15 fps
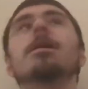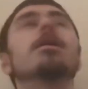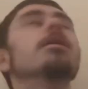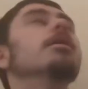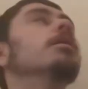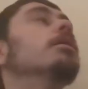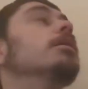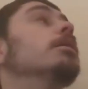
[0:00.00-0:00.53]

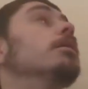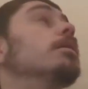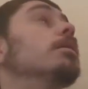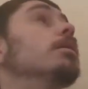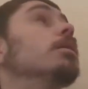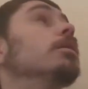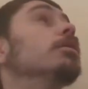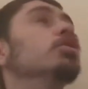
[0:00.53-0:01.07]
Yu-Gi-Oh,
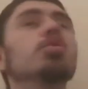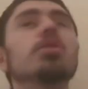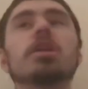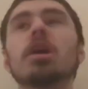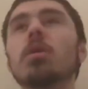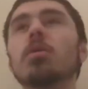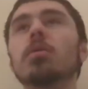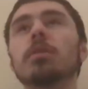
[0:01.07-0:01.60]
like the original
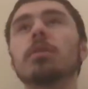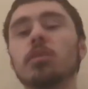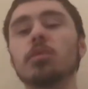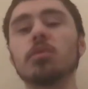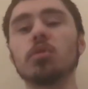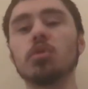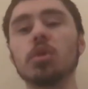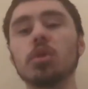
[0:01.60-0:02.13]
Yu-Gi-Oh. Oh
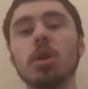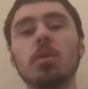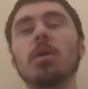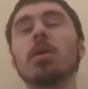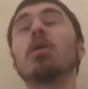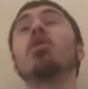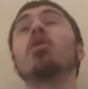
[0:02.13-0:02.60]
my gosh,